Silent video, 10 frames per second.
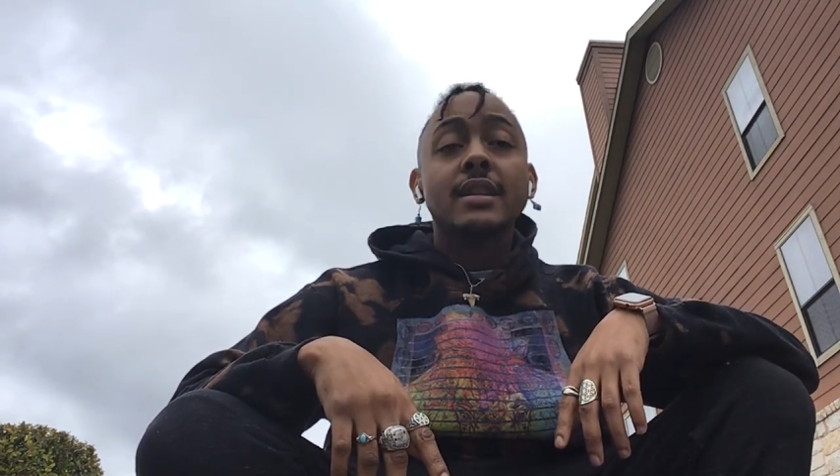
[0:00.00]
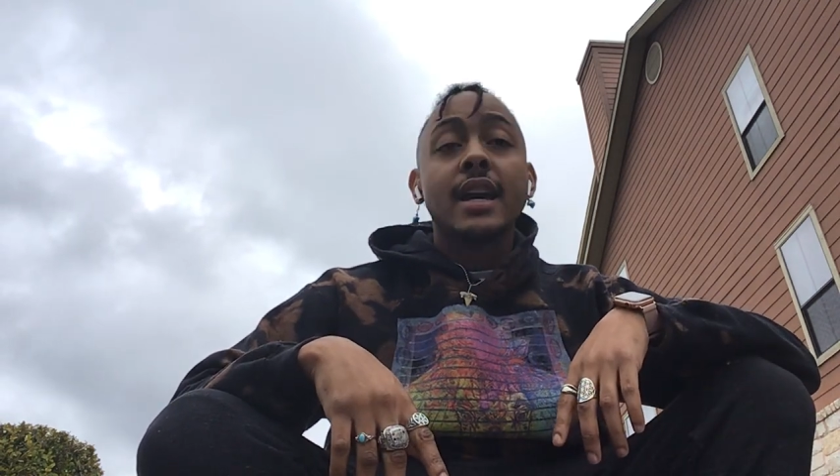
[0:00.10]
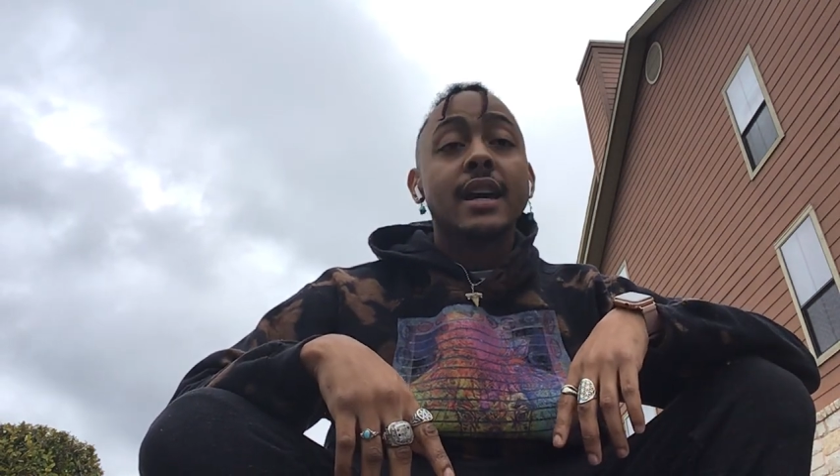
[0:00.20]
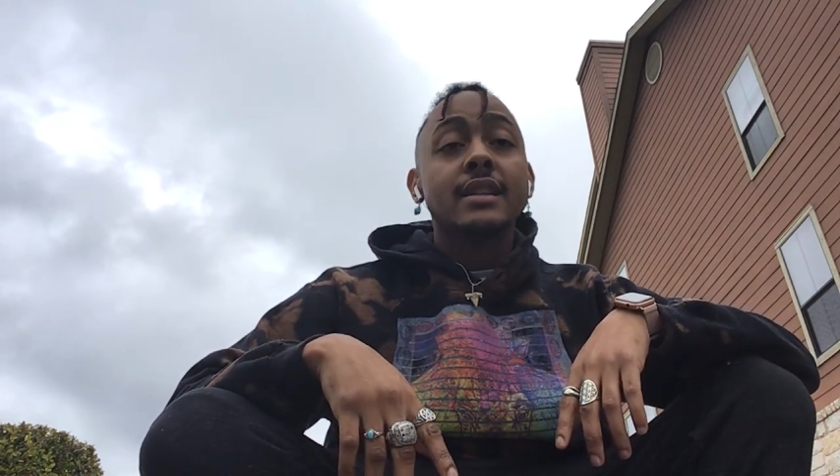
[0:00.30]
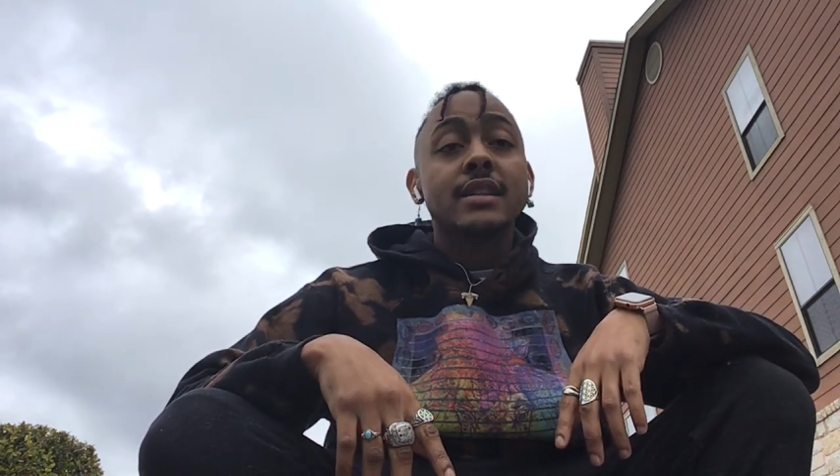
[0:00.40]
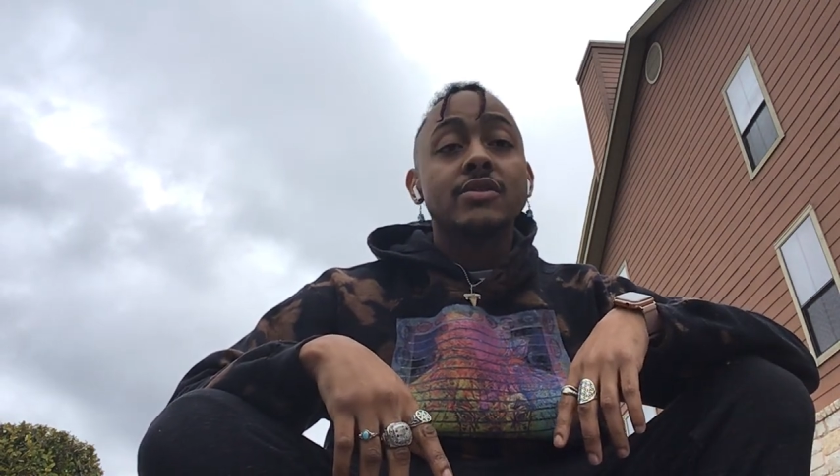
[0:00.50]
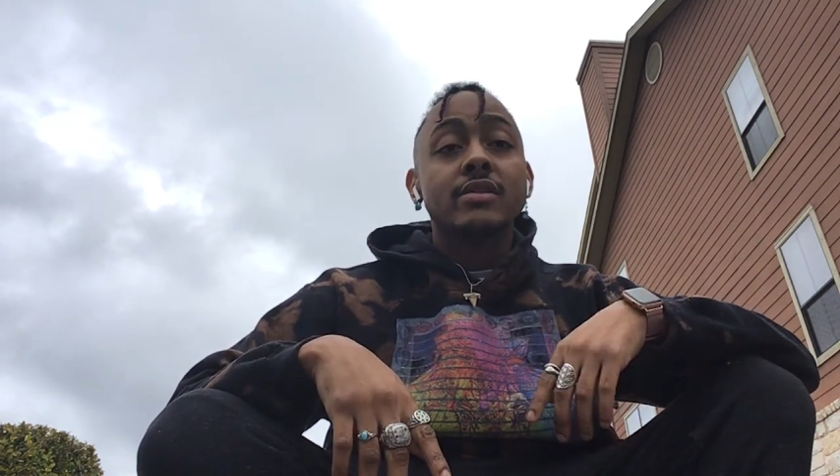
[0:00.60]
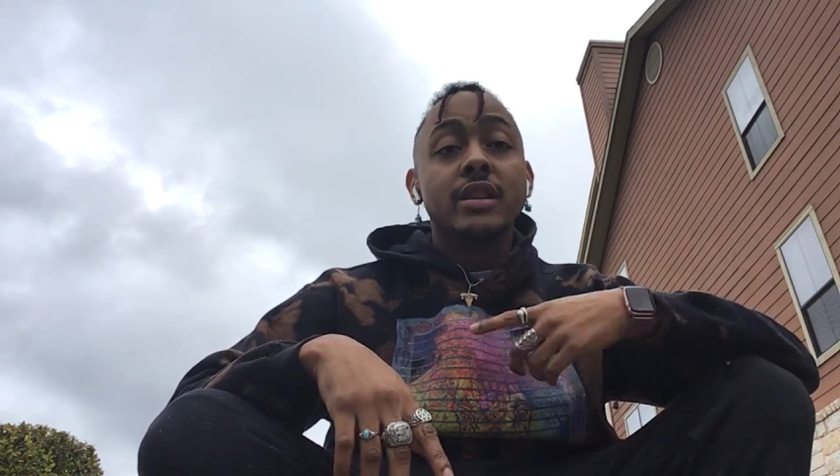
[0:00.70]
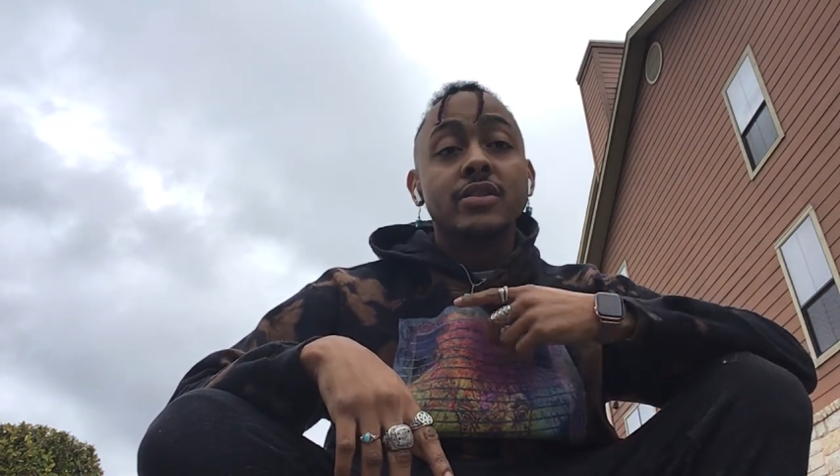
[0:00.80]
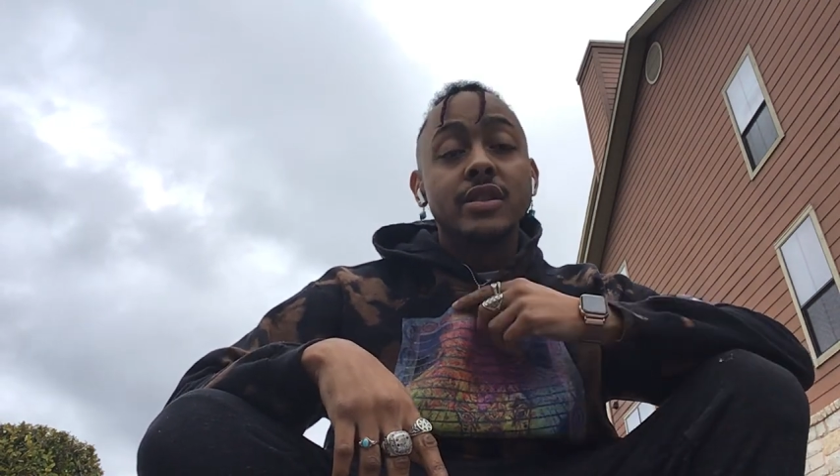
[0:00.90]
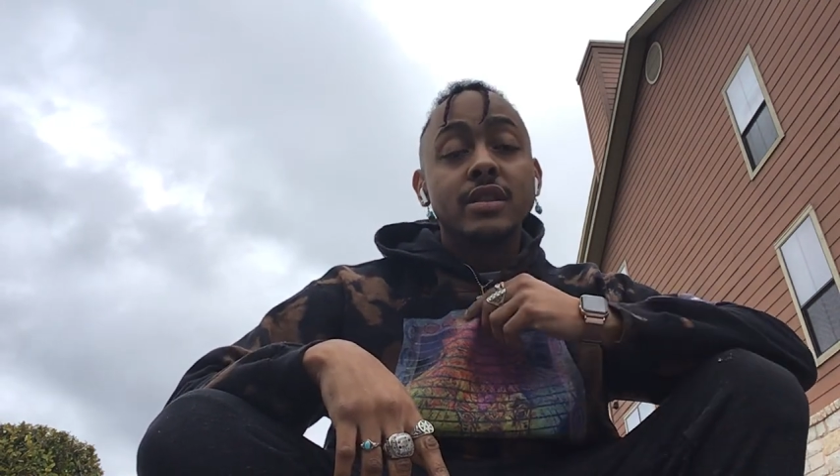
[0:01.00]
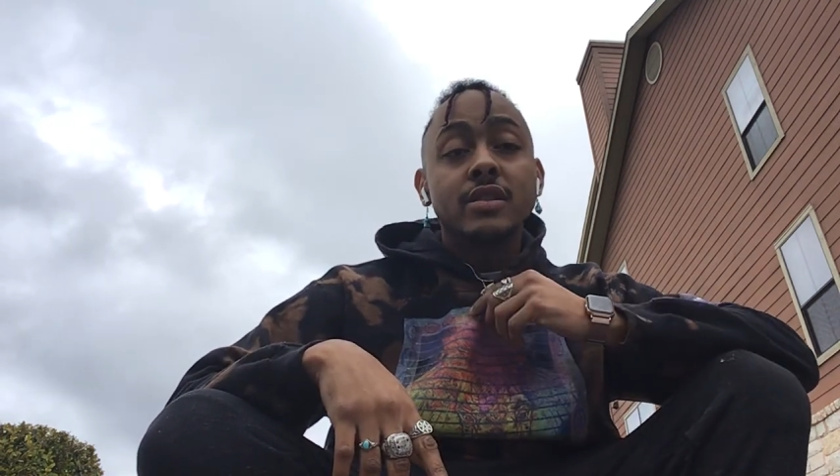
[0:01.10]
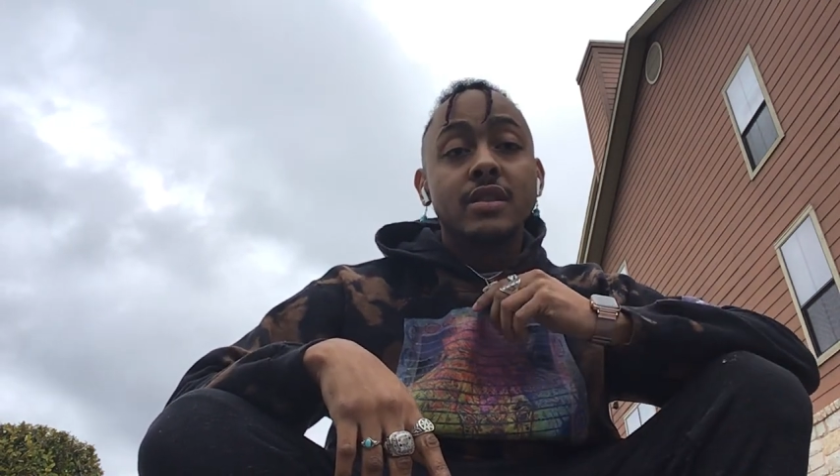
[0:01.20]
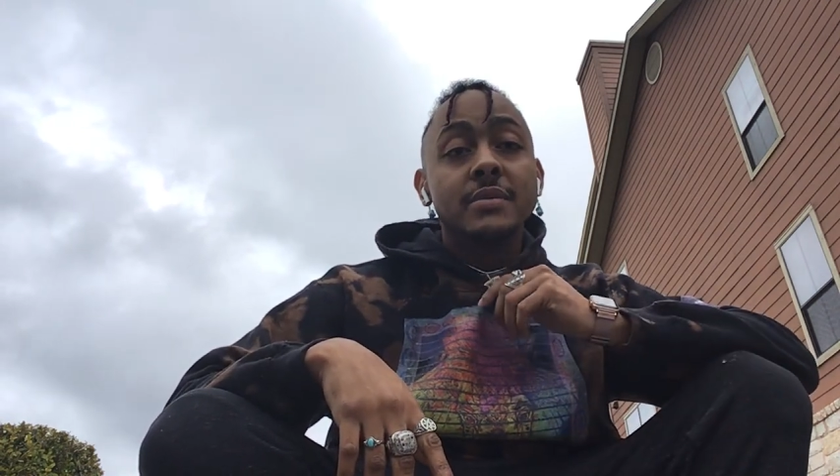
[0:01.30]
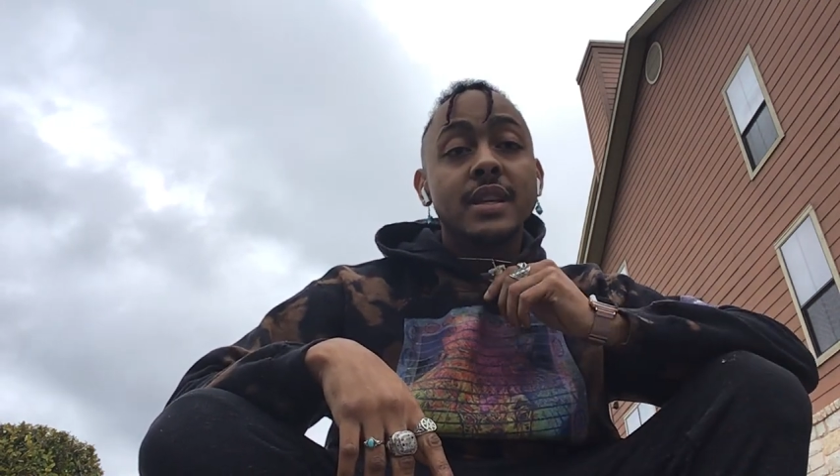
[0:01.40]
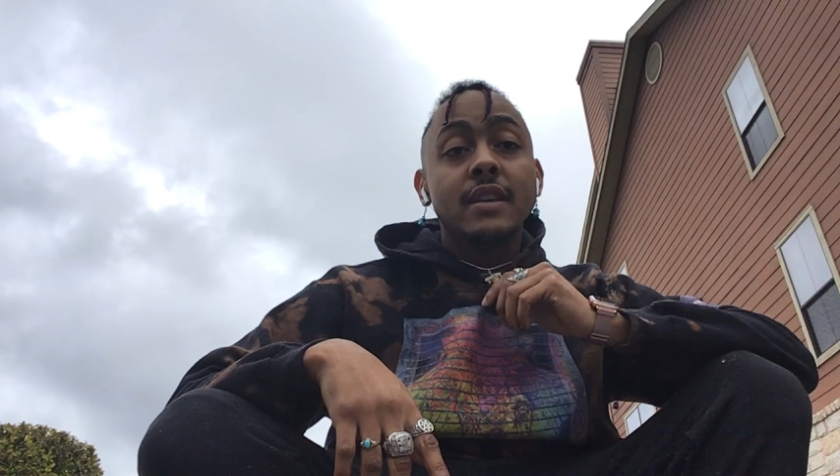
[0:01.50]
that ancestral energy. You know what I'm saying?